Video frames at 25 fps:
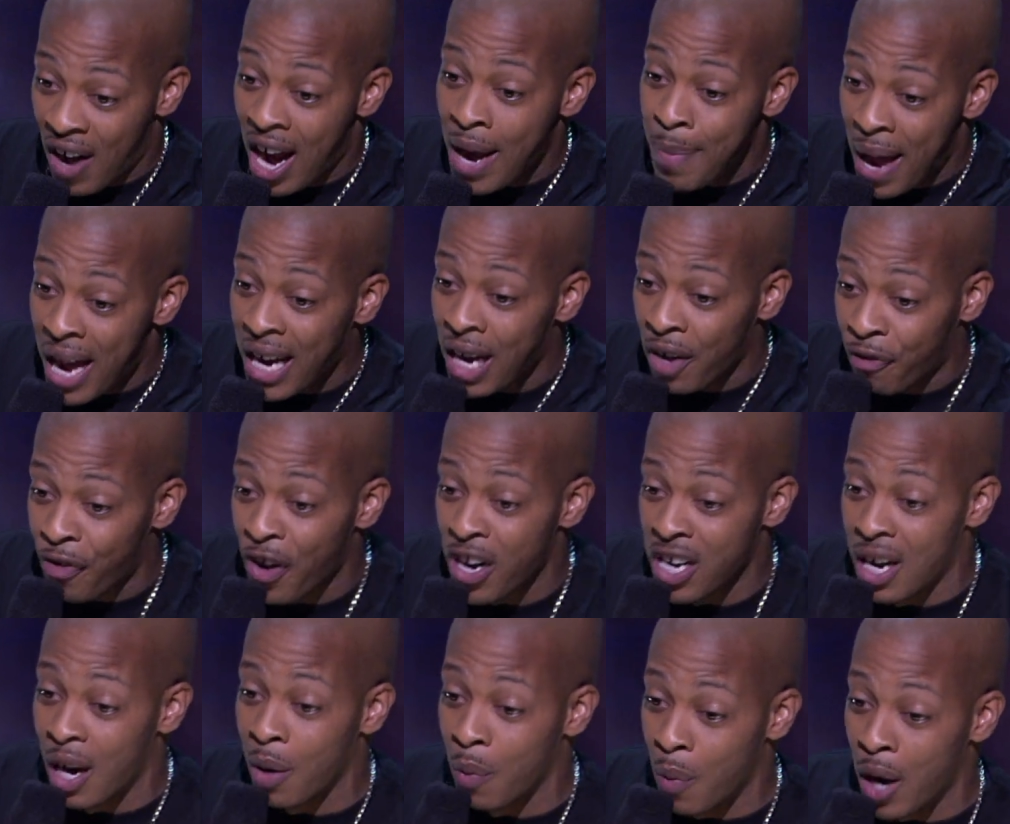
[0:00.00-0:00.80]
right back in
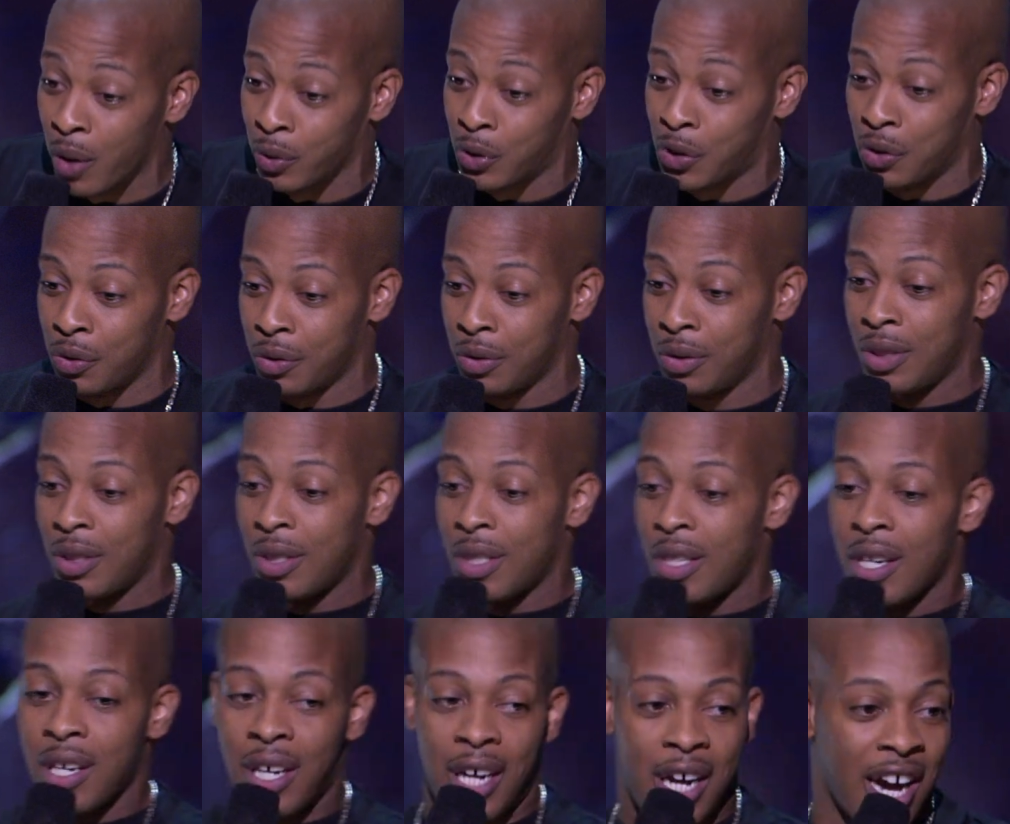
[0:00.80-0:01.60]
front of them, won't you?
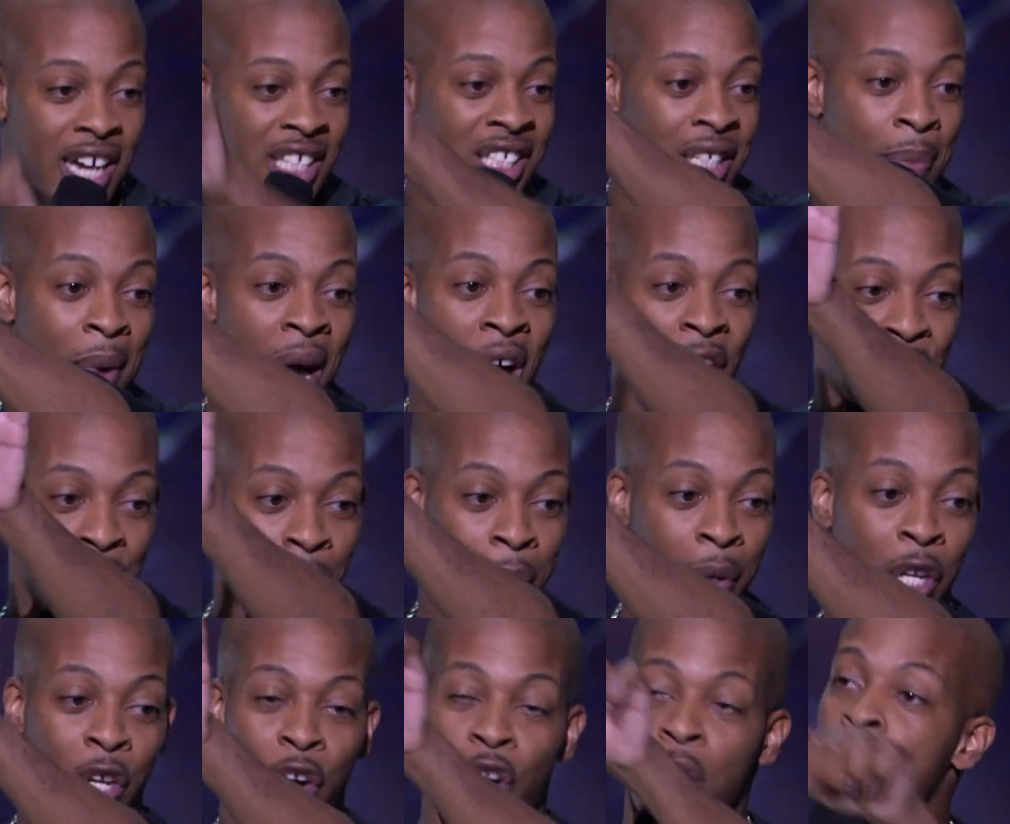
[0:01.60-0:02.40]
Cuss them out from
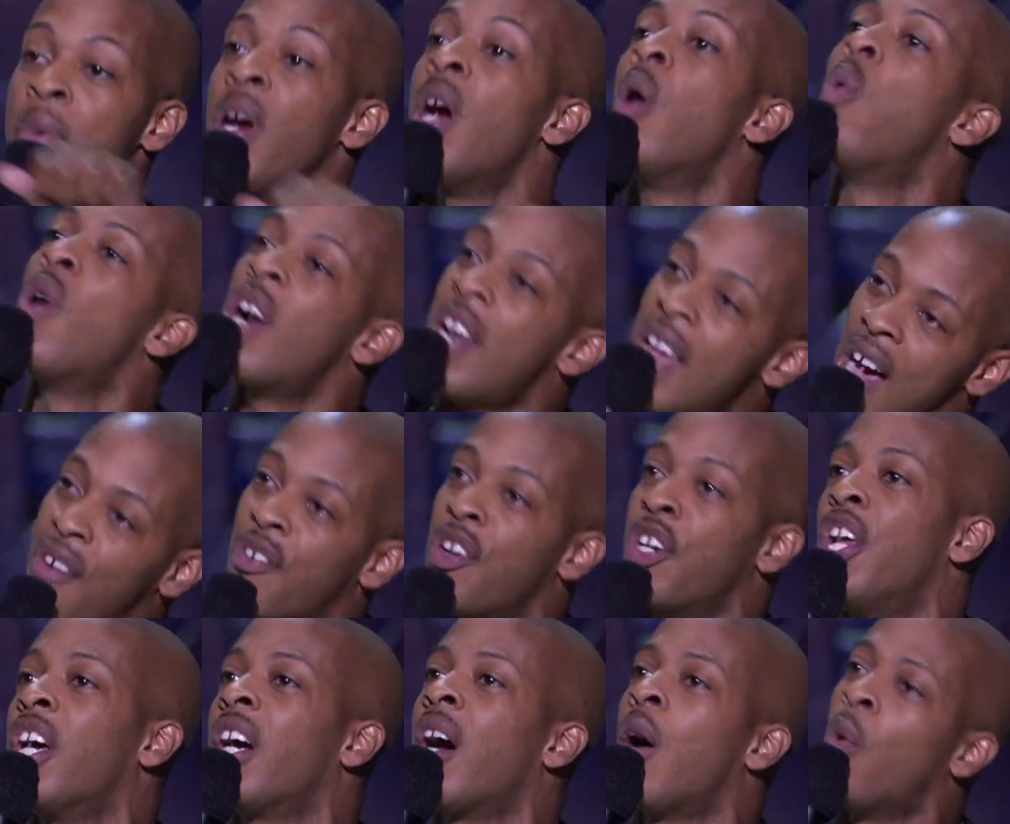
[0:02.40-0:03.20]
the little mirror, whatever,
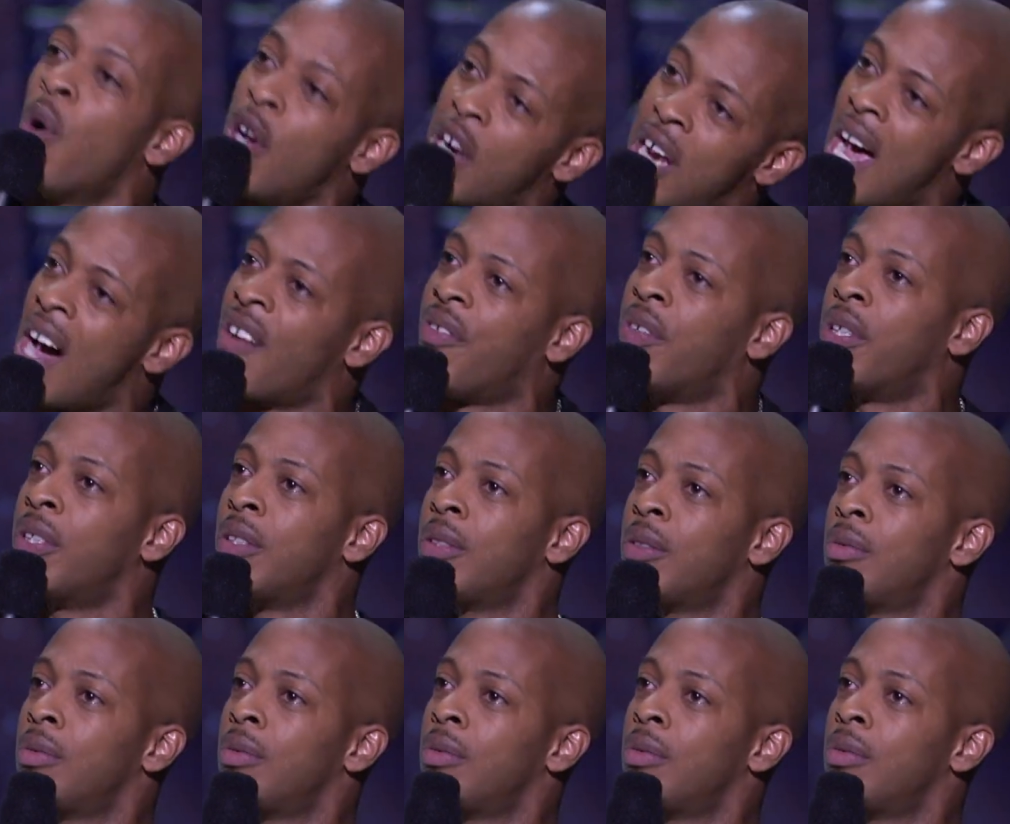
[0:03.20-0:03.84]
nigga, whatever.